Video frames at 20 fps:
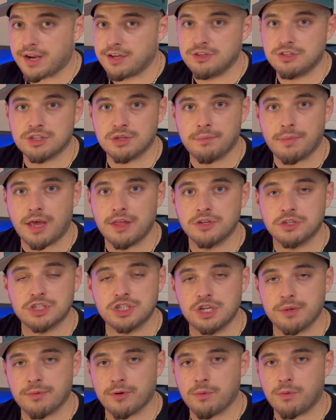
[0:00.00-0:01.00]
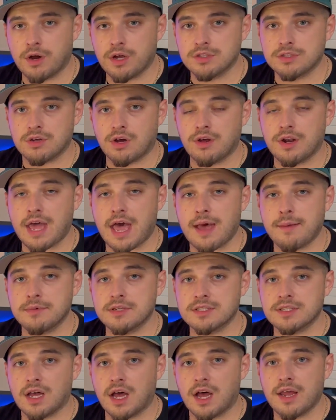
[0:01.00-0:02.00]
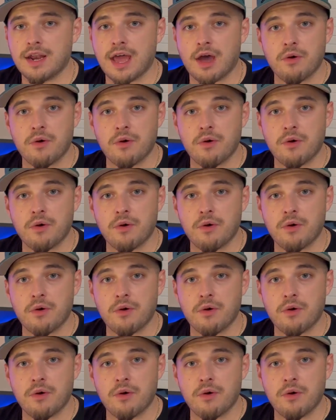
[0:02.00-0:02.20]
I usually buy the cheaper ones on Amazon.